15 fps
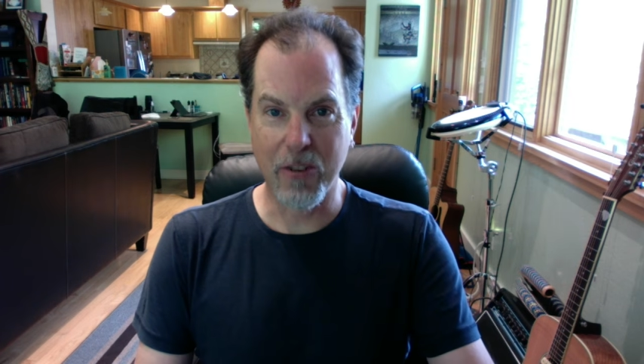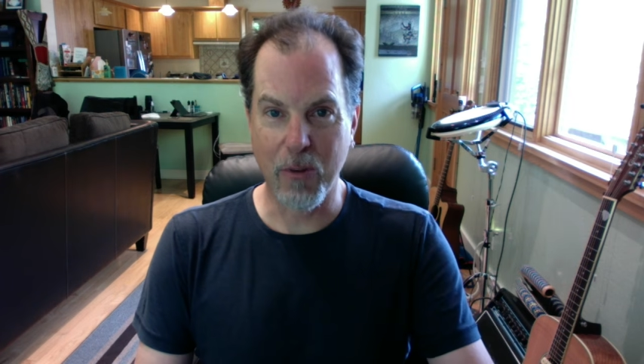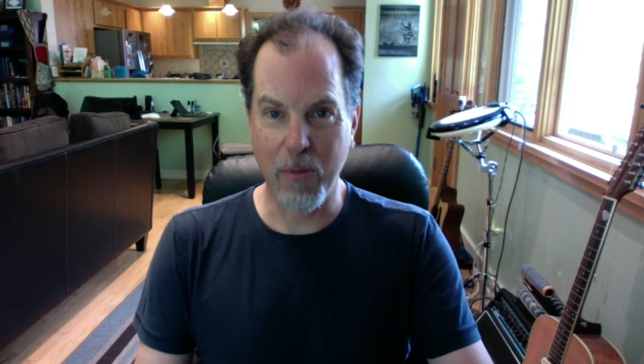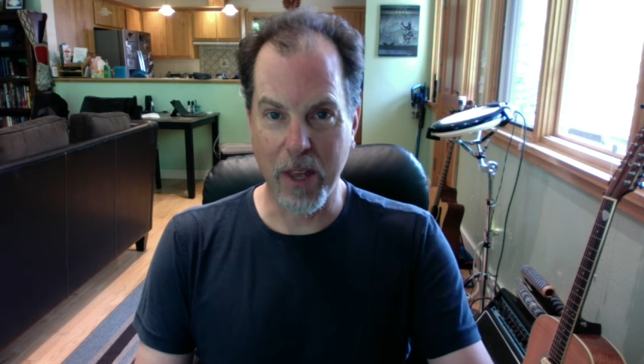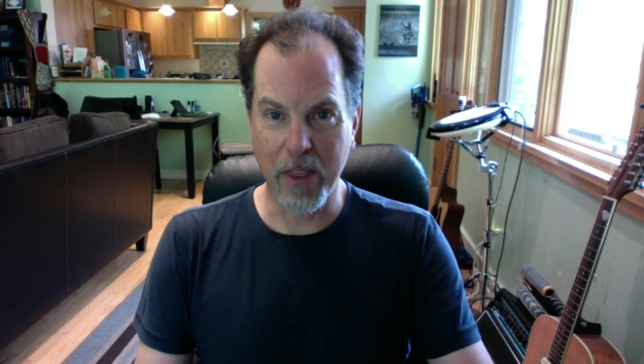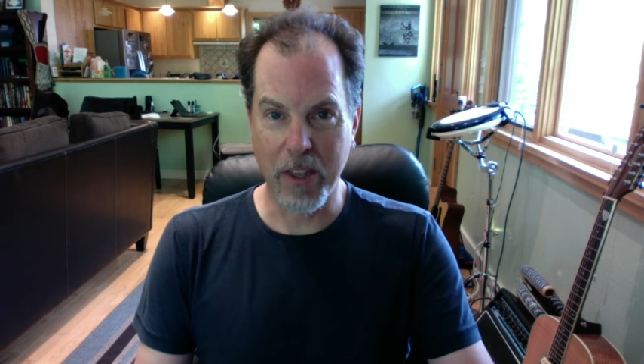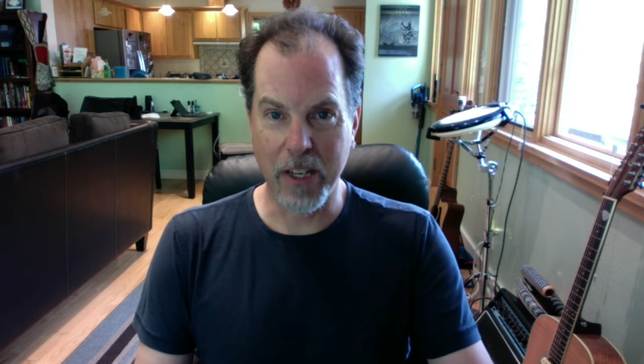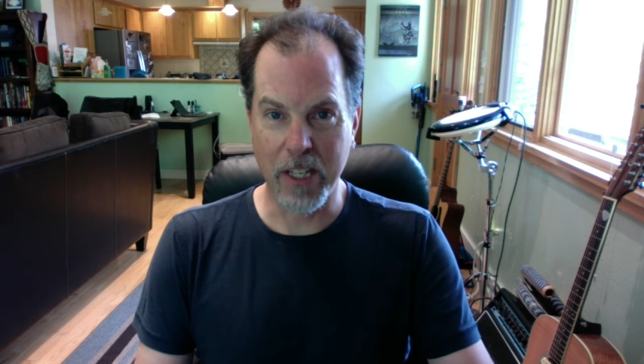or
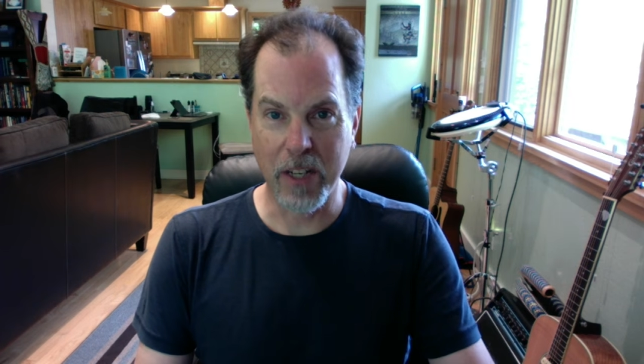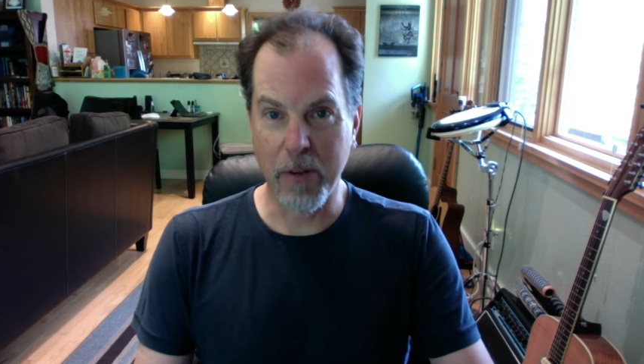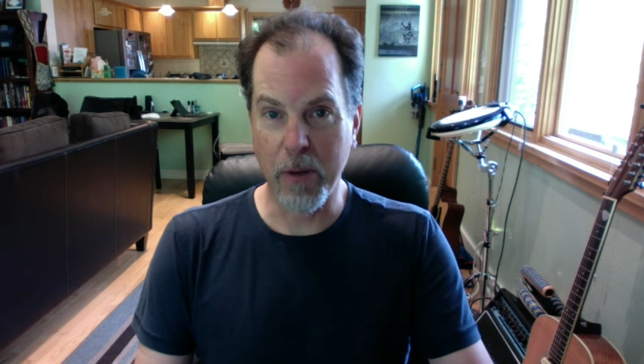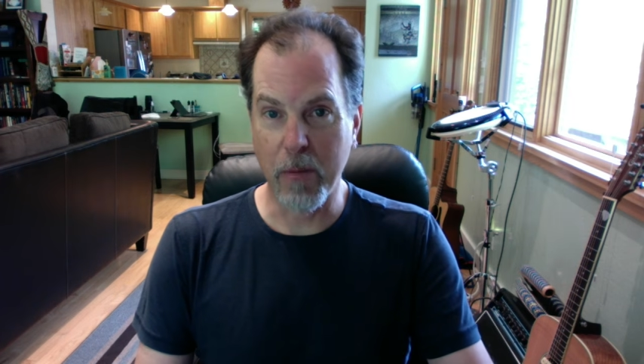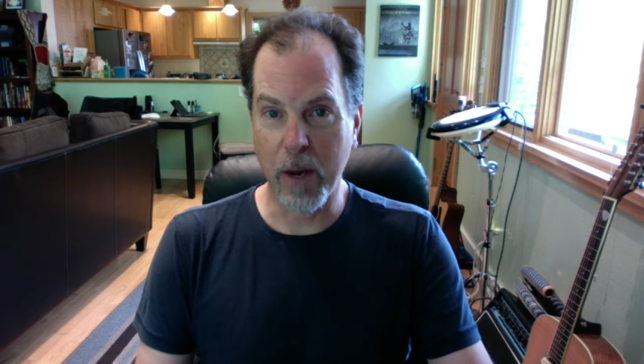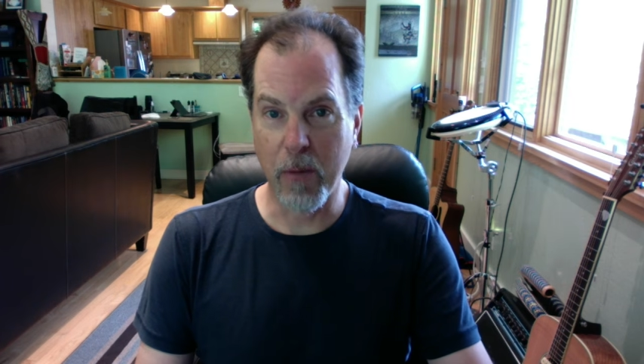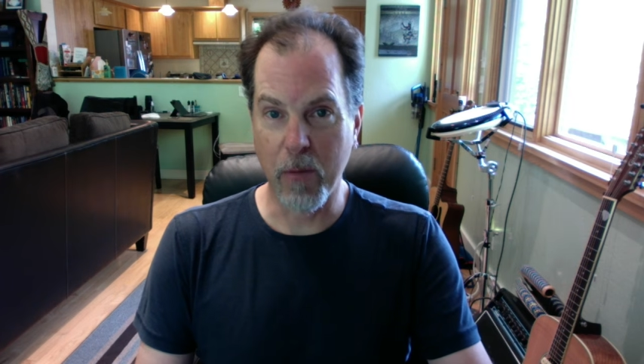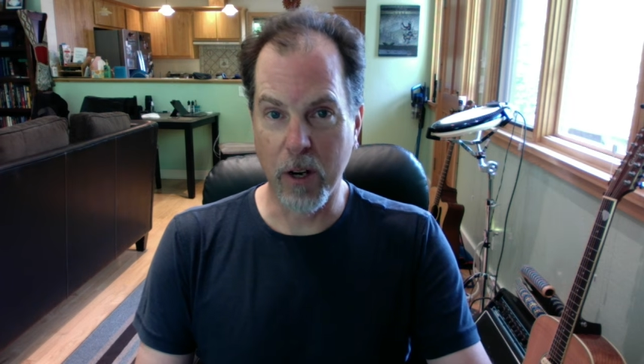methods that we
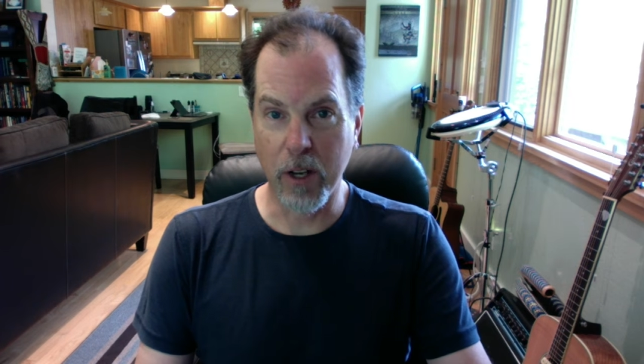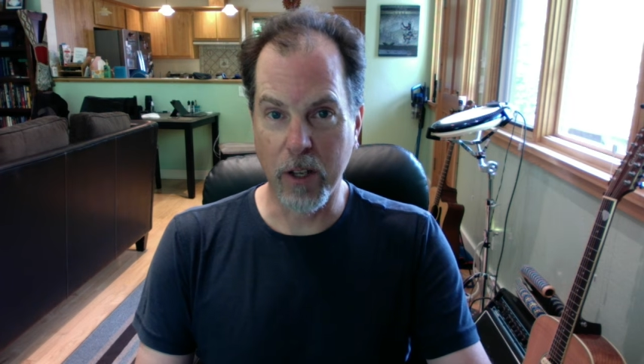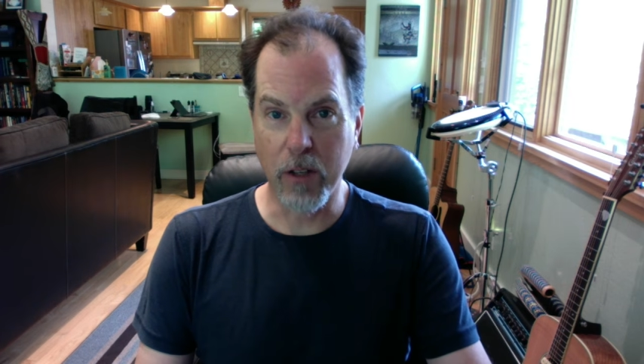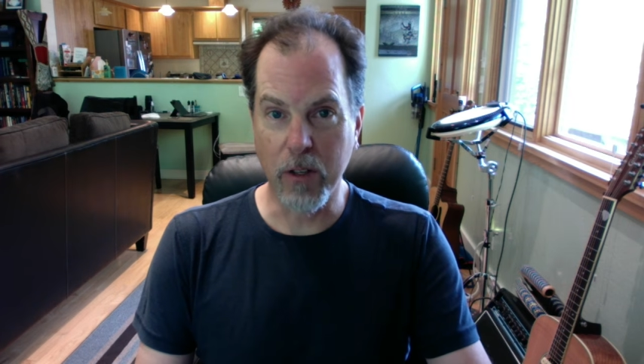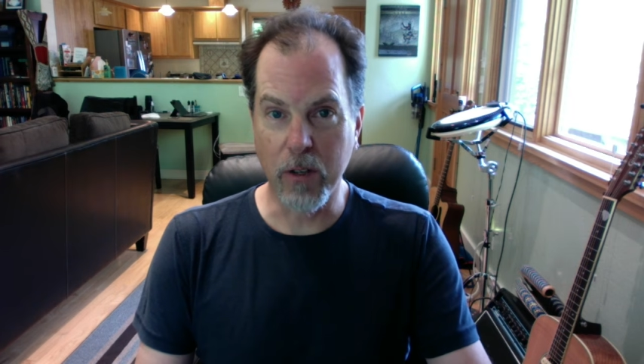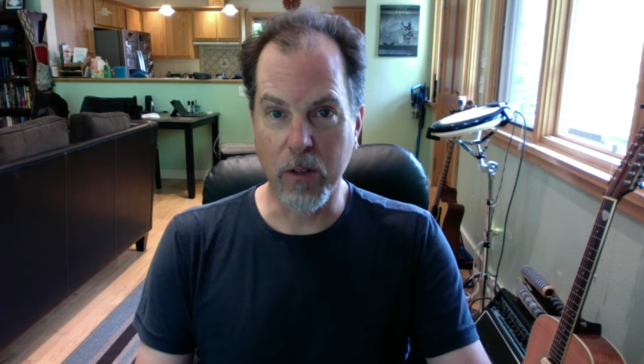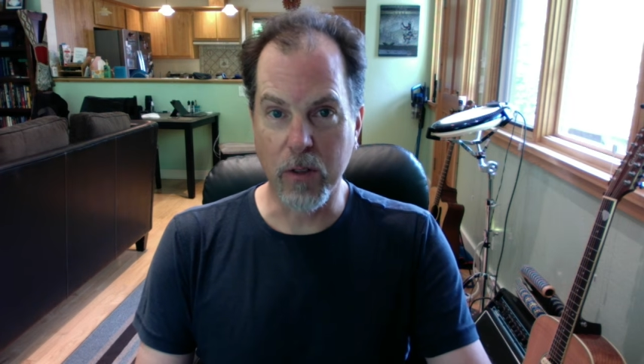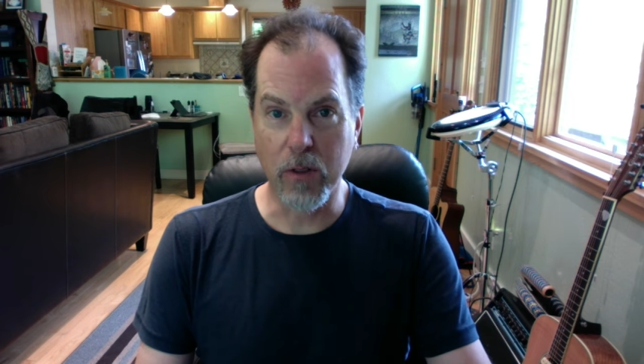might want to
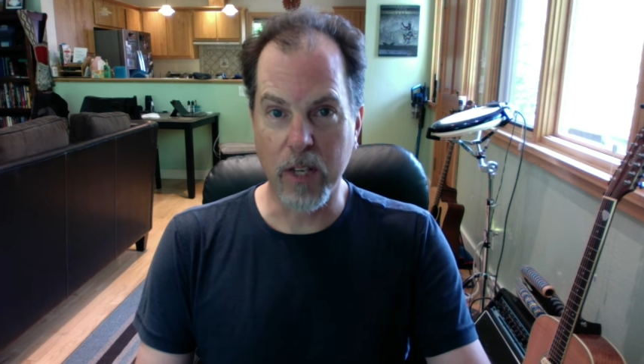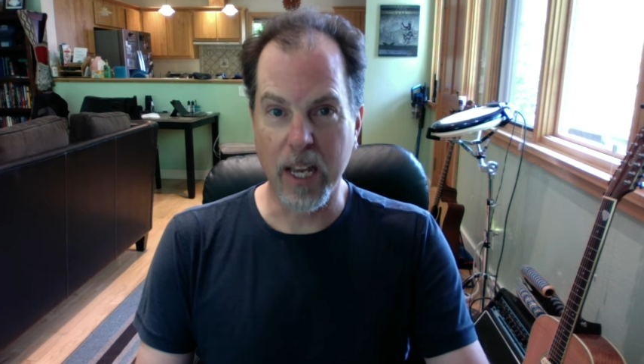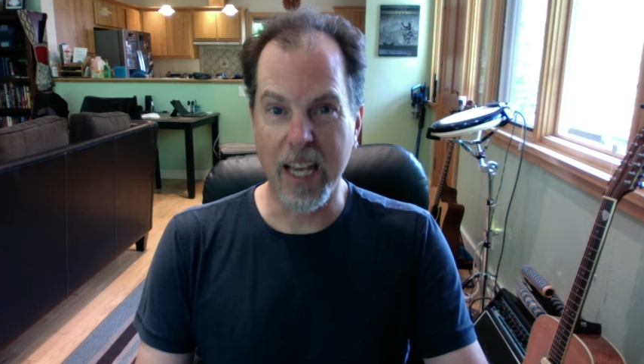use,